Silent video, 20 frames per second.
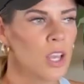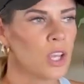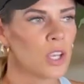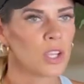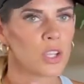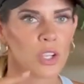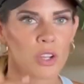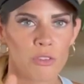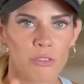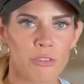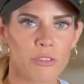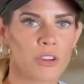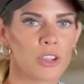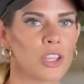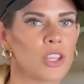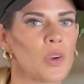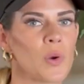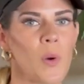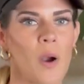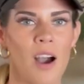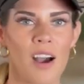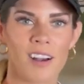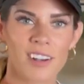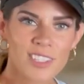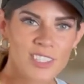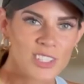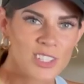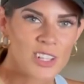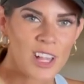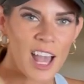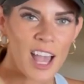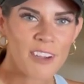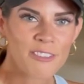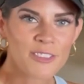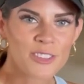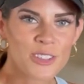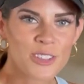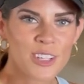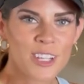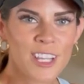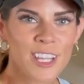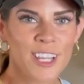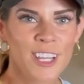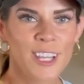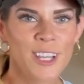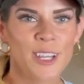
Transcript: good for you. Hustle after it.